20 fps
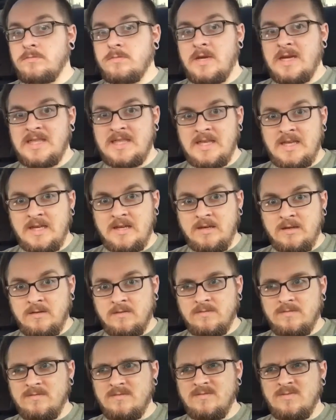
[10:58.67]
I think.
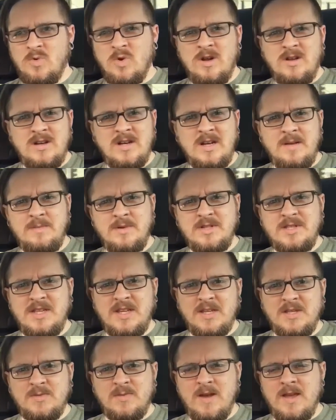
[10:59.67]
We're on to number
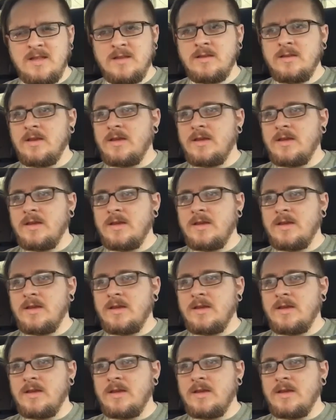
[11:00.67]
6, right?